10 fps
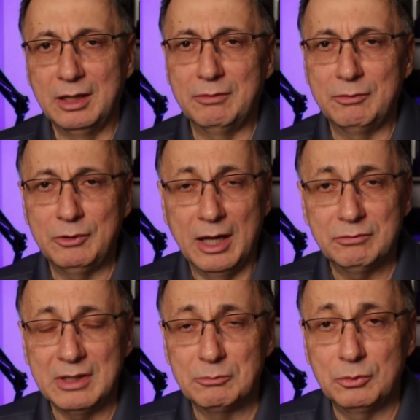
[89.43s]
If you
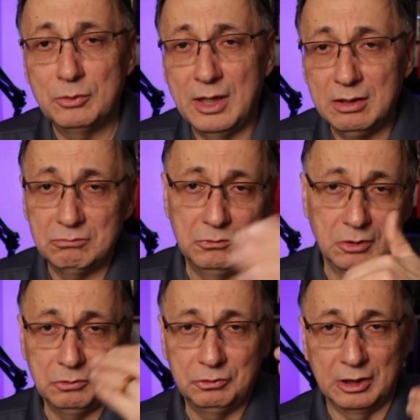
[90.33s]
have time to do that, you
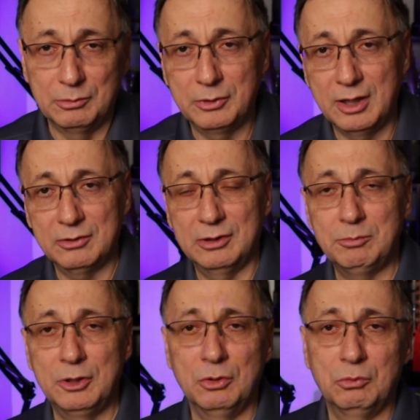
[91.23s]
know, share them with us.
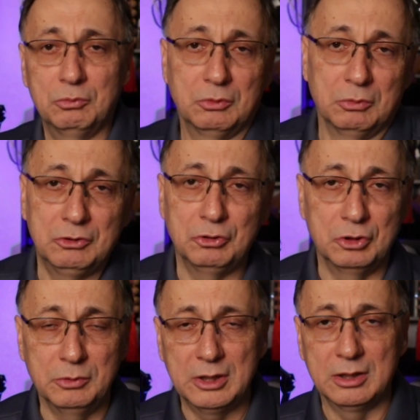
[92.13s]
Let me know what you're
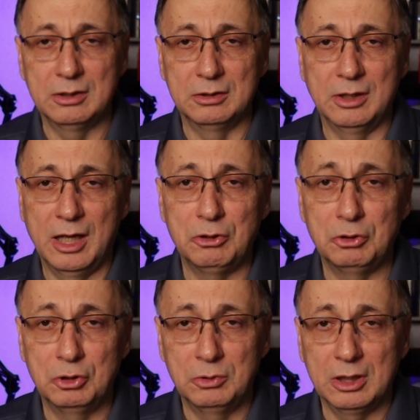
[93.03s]
doing and how
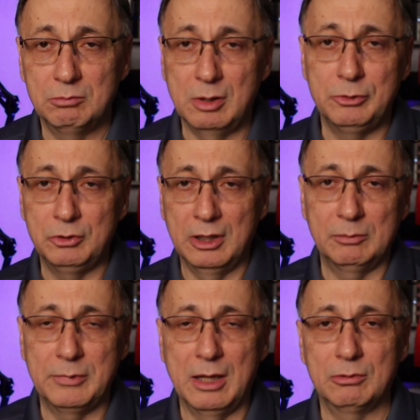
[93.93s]
you're doing it. Maybe you
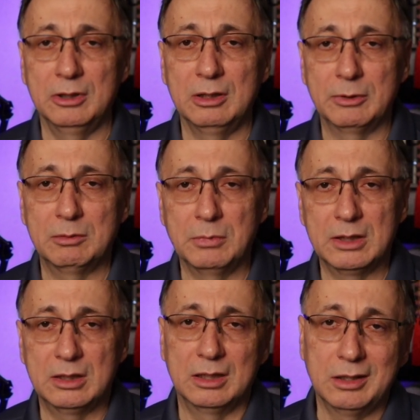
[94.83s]
help me out a little bit.
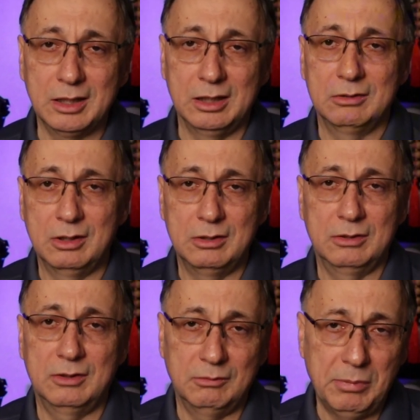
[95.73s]
But again,
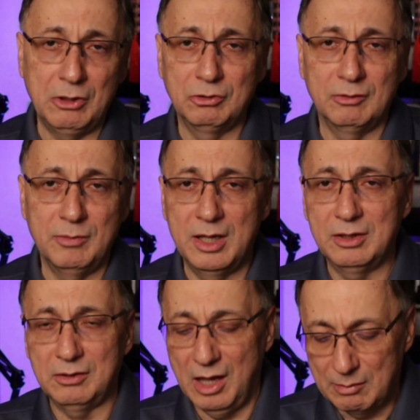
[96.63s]
it's a passion of
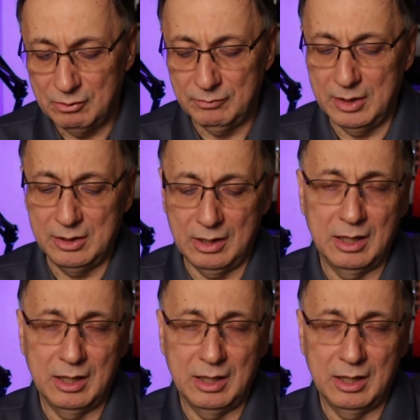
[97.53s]
mine. It's a hobby of mine.